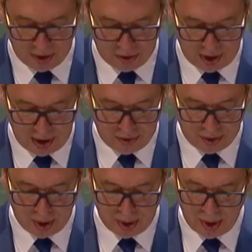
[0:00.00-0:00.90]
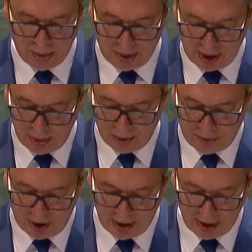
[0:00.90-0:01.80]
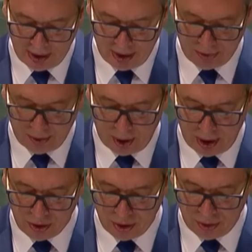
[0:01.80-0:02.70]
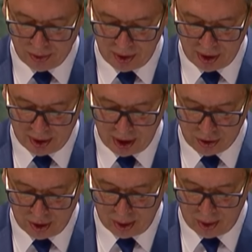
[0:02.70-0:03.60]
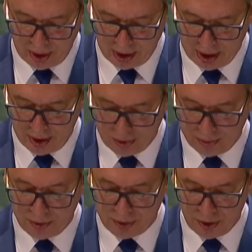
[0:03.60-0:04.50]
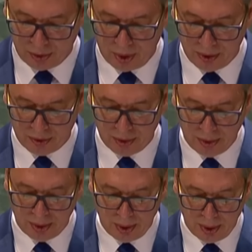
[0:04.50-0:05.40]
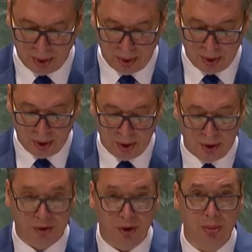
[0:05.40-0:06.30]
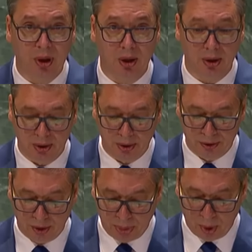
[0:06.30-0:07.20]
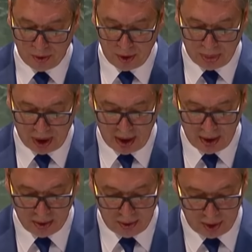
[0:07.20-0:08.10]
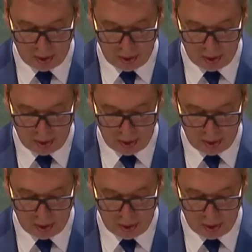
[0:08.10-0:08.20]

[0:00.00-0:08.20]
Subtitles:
misdeeds, but they will find endless violations of the international law in the case of the first ones. Serbia supports the plan of the